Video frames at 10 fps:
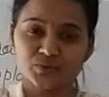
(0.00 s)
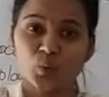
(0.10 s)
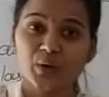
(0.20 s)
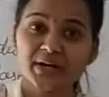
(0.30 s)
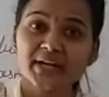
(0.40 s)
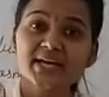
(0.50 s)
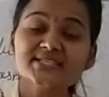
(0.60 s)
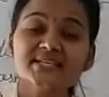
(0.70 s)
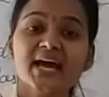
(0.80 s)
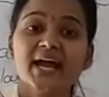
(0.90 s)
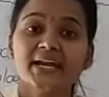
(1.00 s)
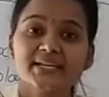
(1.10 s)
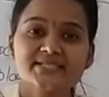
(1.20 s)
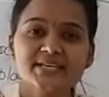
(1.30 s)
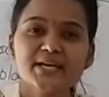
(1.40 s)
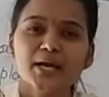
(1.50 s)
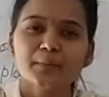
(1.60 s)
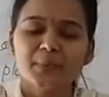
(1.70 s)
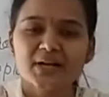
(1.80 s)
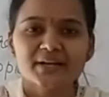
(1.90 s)
What it is? It is the
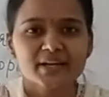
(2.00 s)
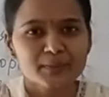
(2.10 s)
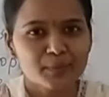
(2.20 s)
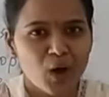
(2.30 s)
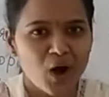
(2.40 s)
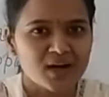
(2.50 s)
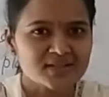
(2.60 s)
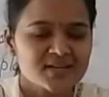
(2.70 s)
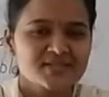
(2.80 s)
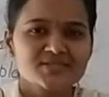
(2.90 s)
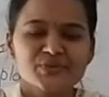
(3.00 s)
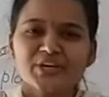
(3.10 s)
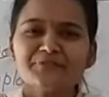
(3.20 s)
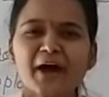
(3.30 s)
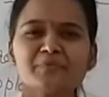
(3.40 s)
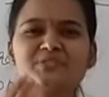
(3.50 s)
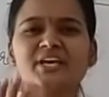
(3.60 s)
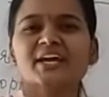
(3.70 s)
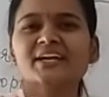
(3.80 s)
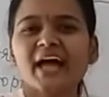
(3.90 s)
building block. So if I am
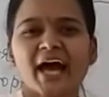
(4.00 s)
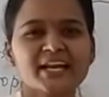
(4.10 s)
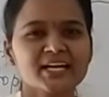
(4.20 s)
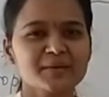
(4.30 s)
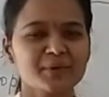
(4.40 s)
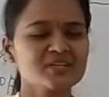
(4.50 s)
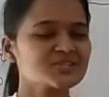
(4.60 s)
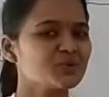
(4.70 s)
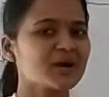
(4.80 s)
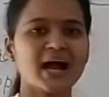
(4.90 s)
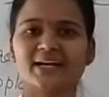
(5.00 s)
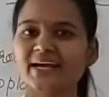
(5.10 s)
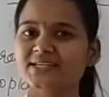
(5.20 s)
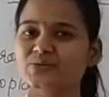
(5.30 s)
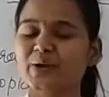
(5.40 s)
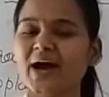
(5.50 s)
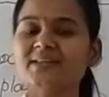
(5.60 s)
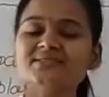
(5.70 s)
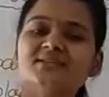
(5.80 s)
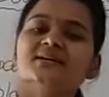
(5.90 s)
saying directly means you can't get
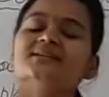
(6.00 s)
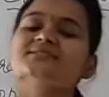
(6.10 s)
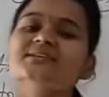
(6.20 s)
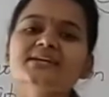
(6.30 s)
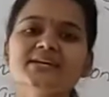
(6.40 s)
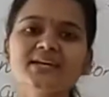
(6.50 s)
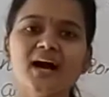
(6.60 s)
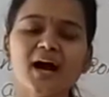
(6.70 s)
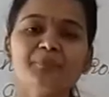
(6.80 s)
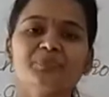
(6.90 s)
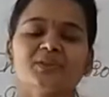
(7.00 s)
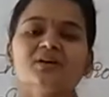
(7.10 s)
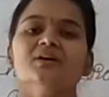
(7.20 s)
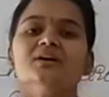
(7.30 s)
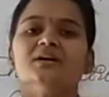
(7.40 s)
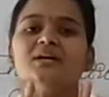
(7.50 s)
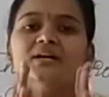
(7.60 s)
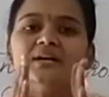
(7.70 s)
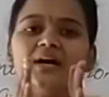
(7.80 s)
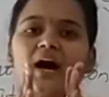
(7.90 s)
students. See here,
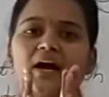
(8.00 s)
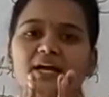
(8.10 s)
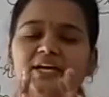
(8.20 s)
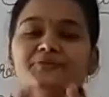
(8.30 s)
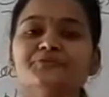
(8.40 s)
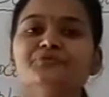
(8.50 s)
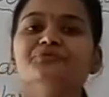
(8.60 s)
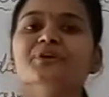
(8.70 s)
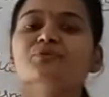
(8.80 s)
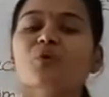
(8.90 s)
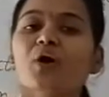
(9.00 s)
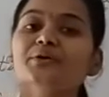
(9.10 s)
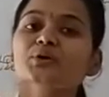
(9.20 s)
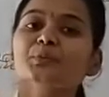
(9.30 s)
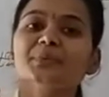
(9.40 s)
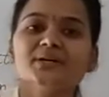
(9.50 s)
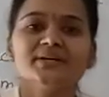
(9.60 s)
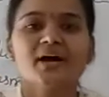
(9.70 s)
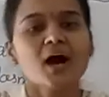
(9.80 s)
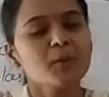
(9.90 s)
if we want to
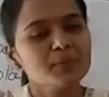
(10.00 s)
build a